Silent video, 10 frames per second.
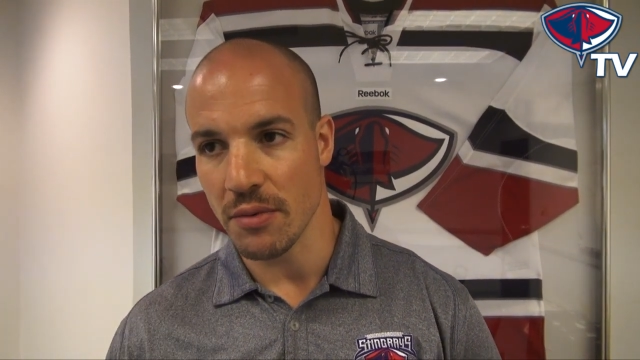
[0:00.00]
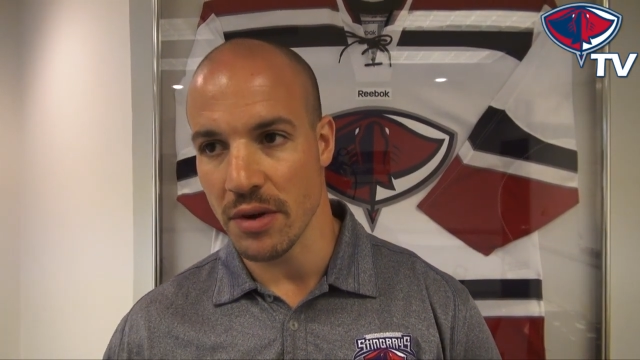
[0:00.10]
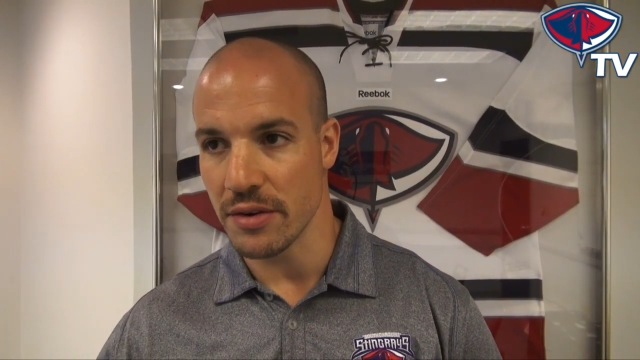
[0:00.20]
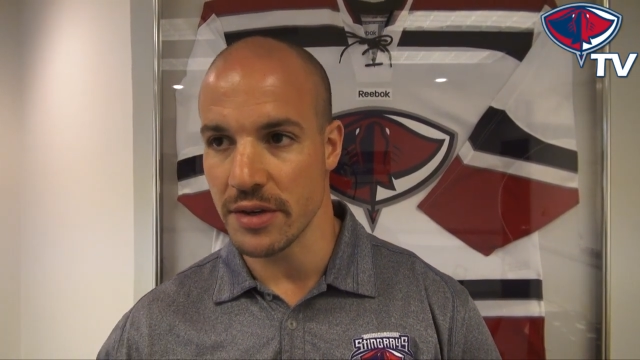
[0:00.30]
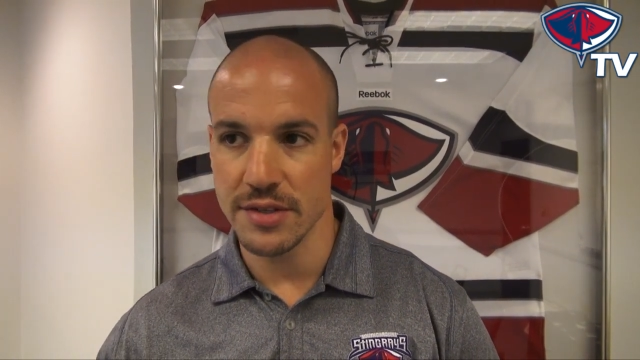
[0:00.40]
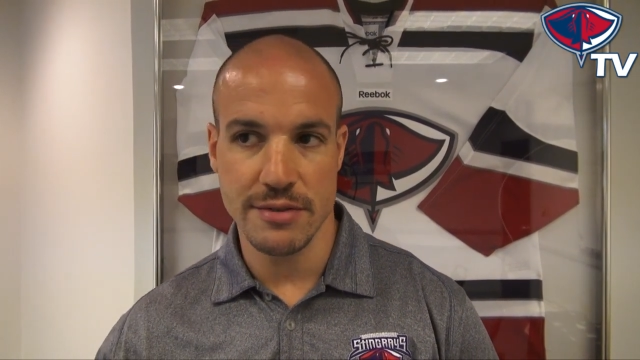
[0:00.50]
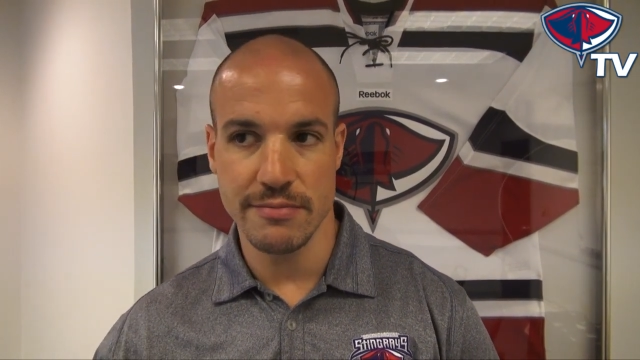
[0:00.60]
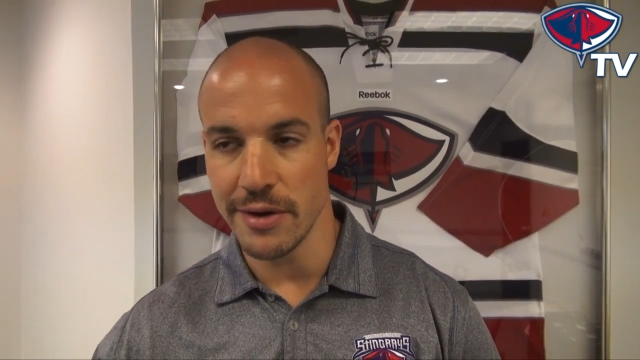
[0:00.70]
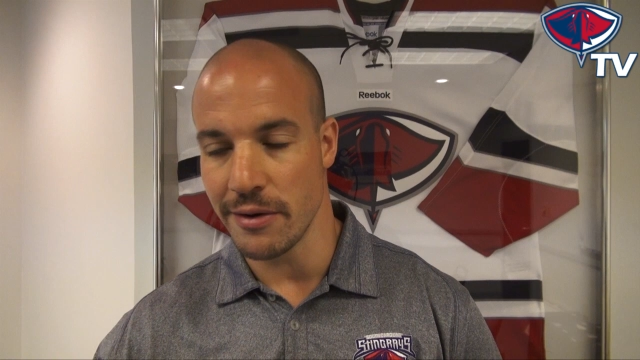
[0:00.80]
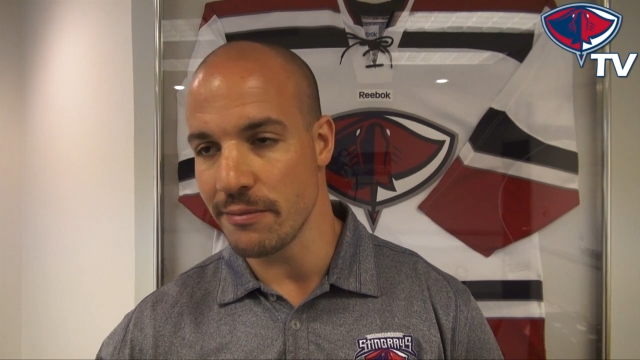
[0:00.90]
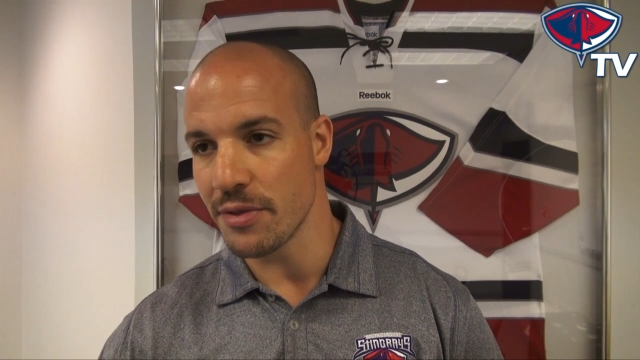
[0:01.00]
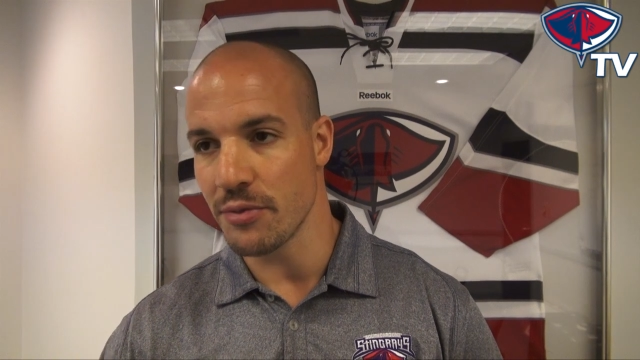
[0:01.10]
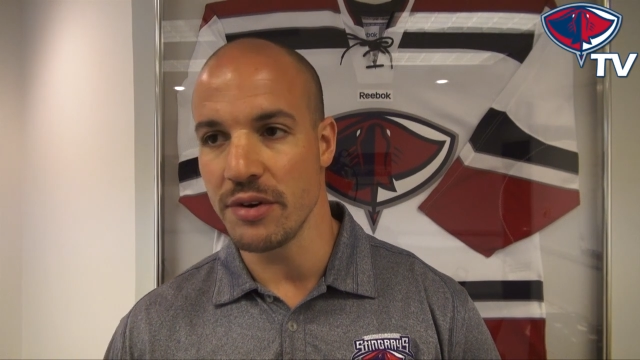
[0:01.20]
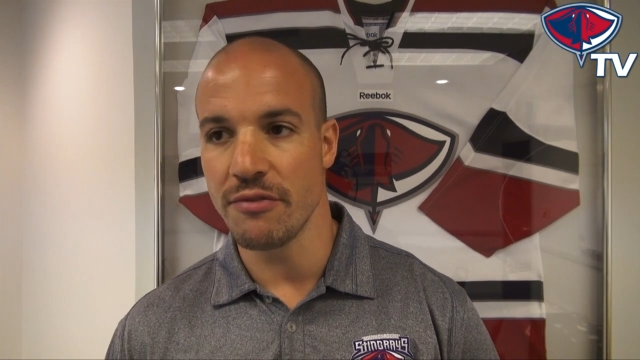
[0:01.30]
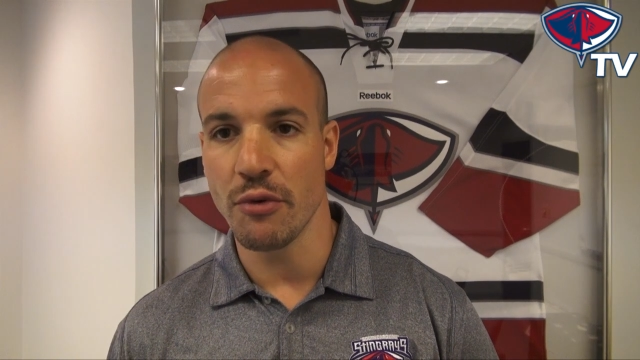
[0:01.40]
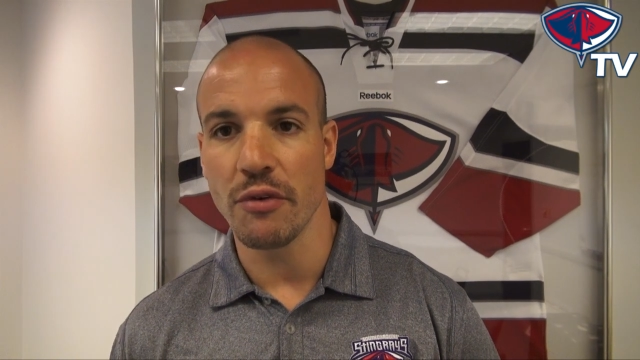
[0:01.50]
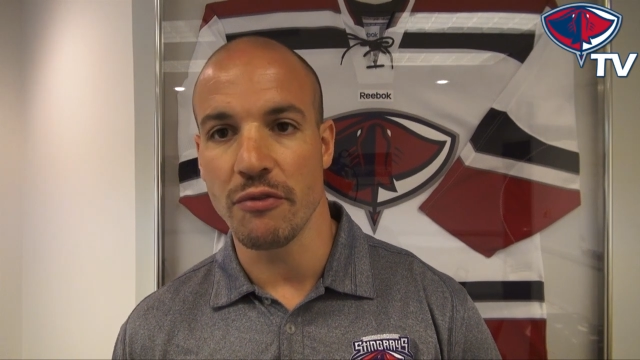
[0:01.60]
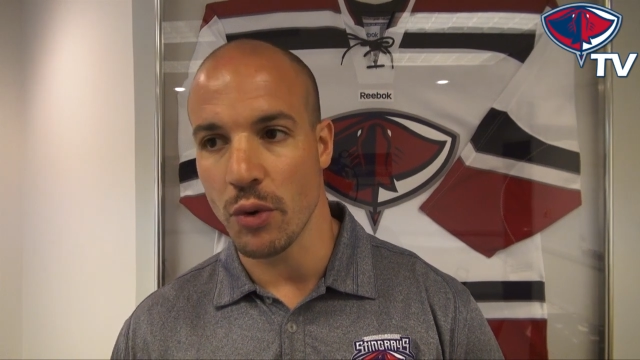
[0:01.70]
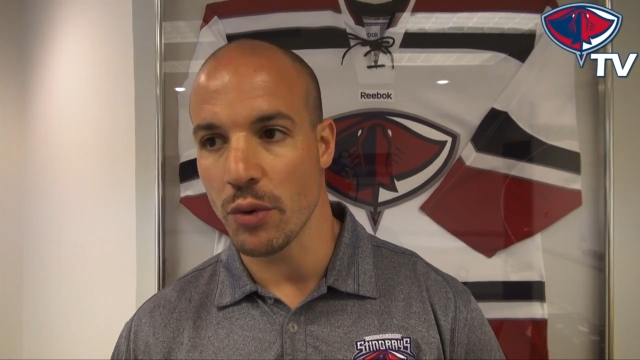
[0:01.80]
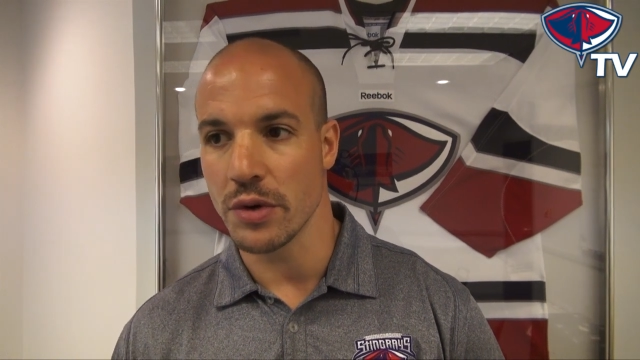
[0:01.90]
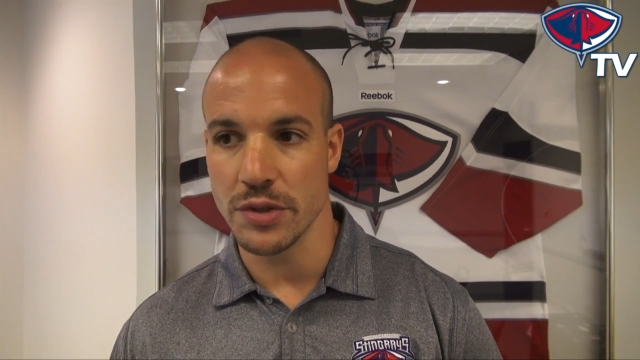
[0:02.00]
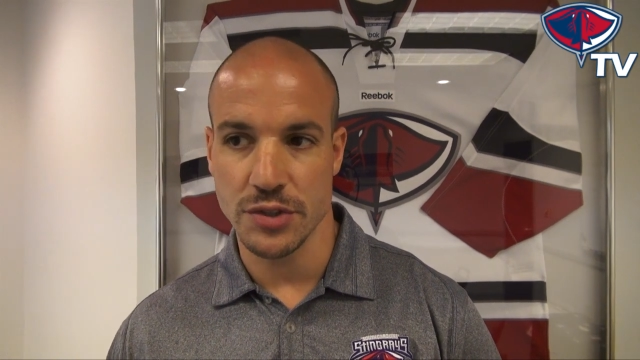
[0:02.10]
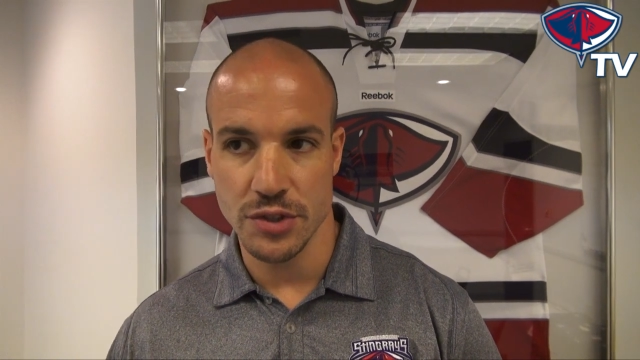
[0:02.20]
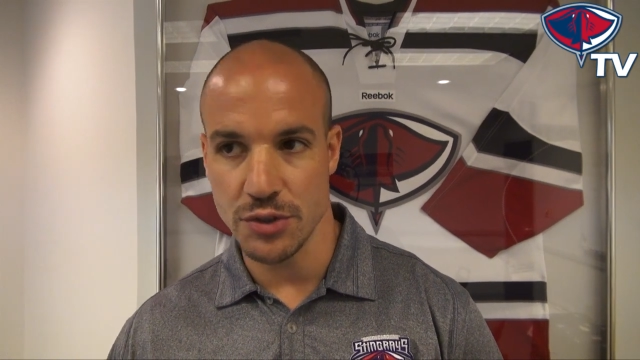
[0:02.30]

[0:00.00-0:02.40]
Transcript: whether it's 3-4 forwards,